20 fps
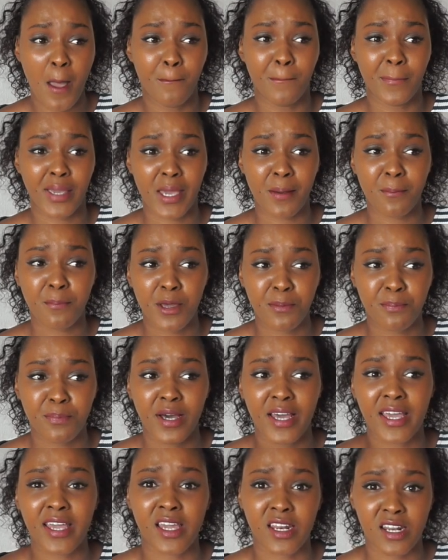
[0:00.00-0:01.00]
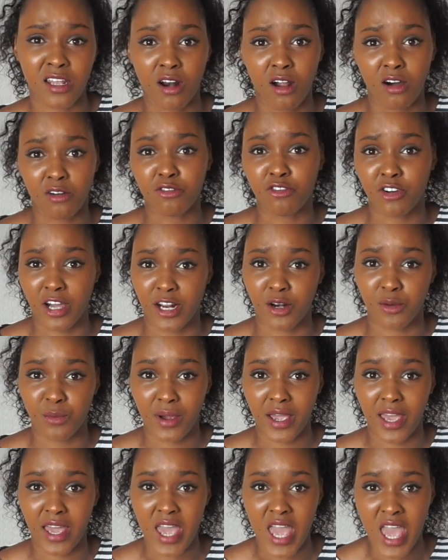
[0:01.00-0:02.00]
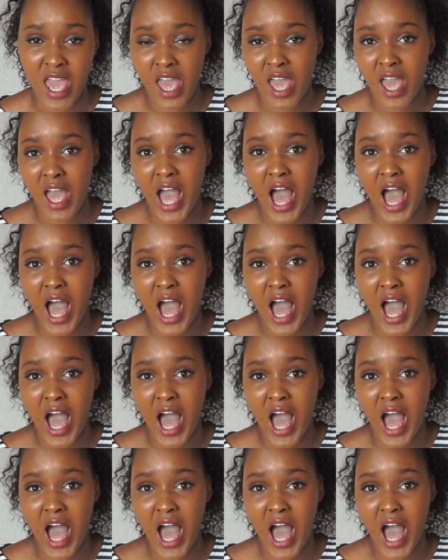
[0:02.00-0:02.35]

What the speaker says: Me and Pippa hit it off right away.